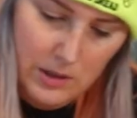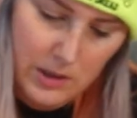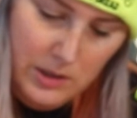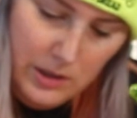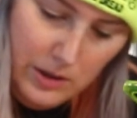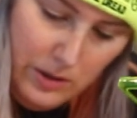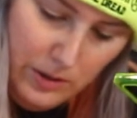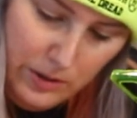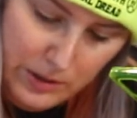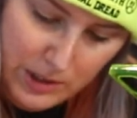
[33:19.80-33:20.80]

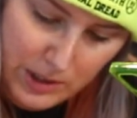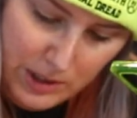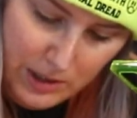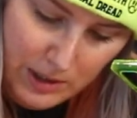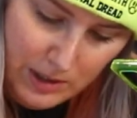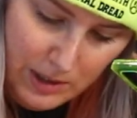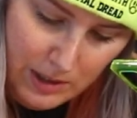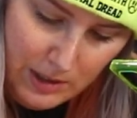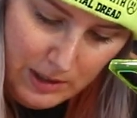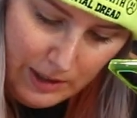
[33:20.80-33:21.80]
Cute.
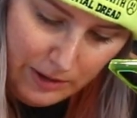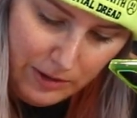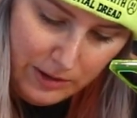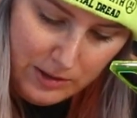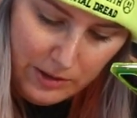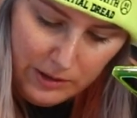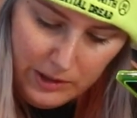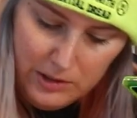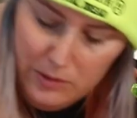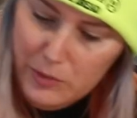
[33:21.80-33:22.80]
Now you can
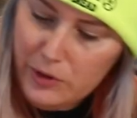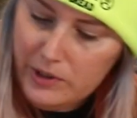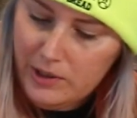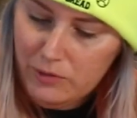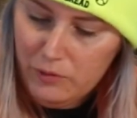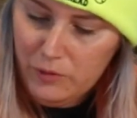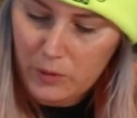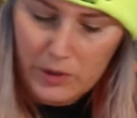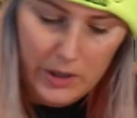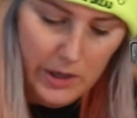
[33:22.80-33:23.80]
certainly do more than
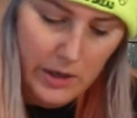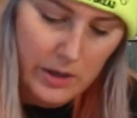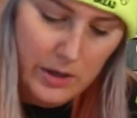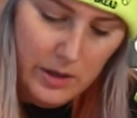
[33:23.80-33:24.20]
4